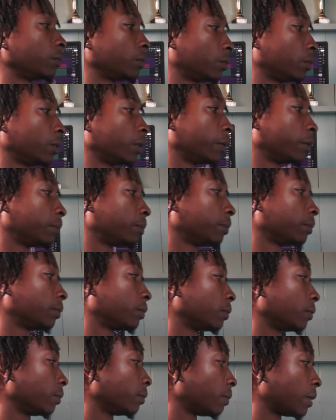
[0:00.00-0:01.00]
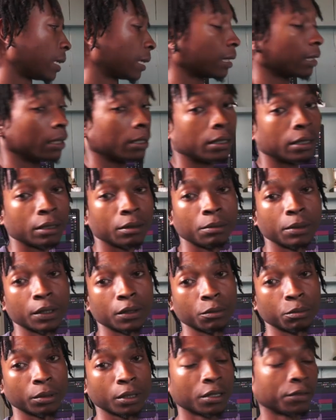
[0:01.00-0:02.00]
we're back in a little bit
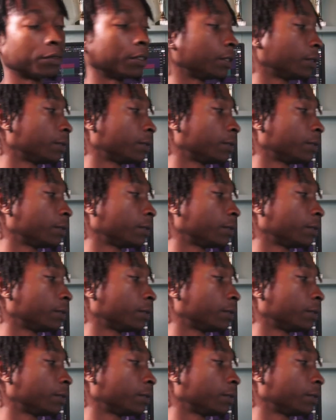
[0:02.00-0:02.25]
of profit.